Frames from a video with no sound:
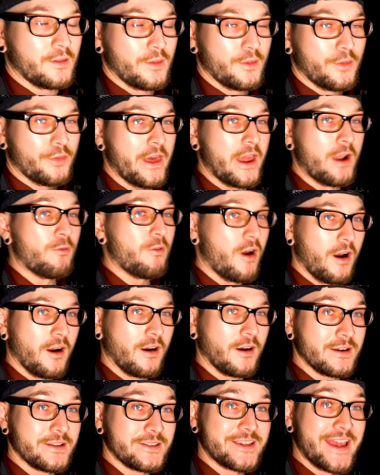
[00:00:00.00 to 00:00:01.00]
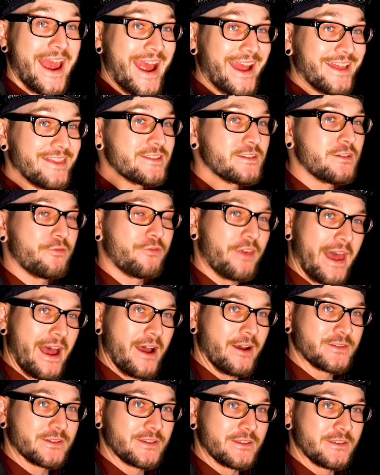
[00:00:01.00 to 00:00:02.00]
There are tens of
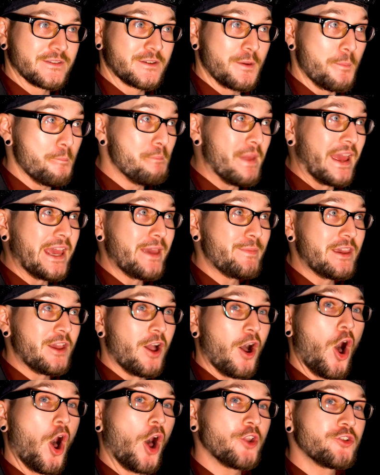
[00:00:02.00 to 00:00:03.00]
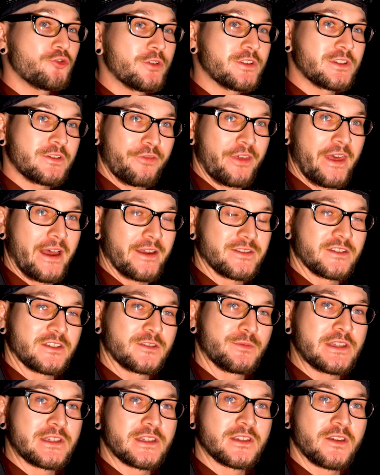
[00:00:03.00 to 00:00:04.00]
thousands, maybe hundreds of thousands
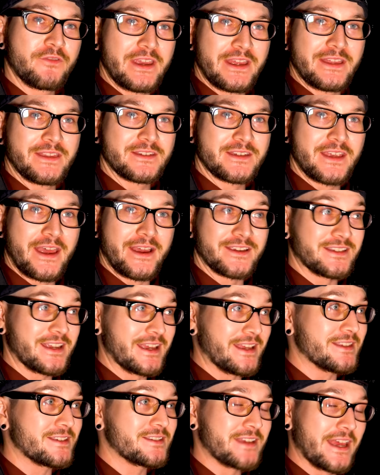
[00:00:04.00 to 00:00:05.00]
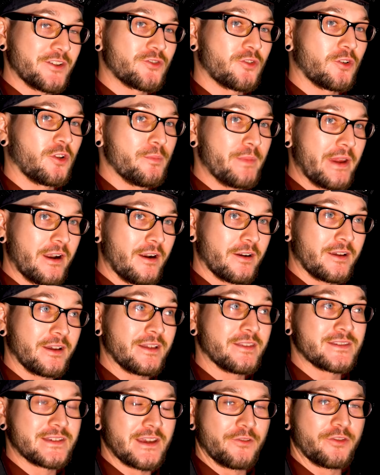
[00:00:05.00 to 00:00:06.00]
species of insects in Central America
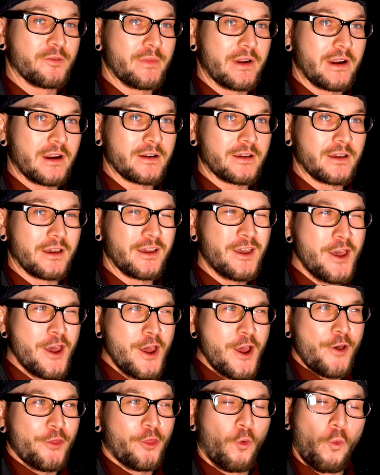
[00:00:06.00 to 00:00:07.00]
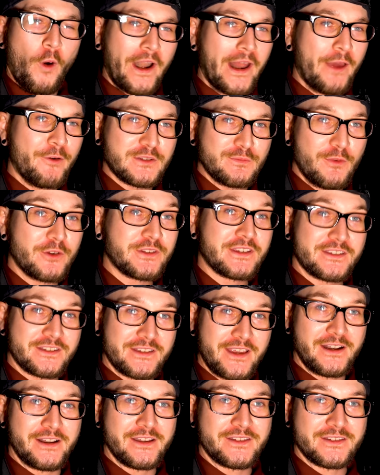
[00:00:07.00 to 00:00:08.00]
and South America. The one I was most excited to